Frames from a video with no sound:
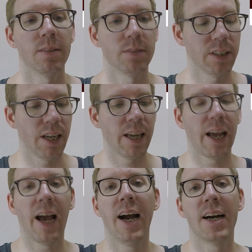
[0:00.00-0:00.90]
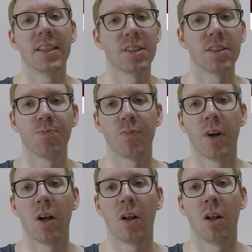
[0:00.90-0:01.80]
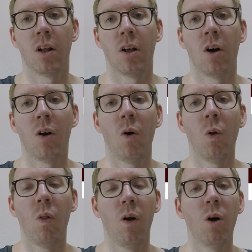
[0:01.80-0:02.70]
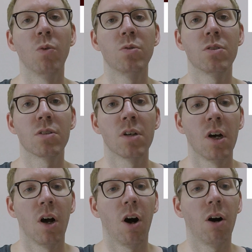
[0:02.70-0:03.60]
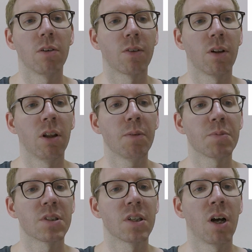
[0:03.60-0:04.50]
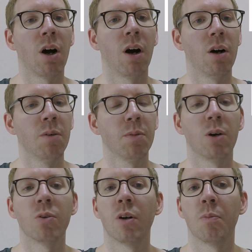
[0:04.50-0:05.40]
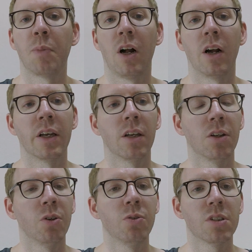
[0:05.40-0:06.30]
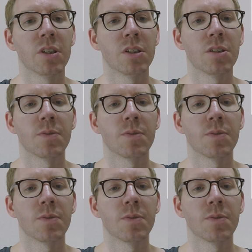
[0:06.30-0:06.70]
It has a whole host of clips that are uploaded by users,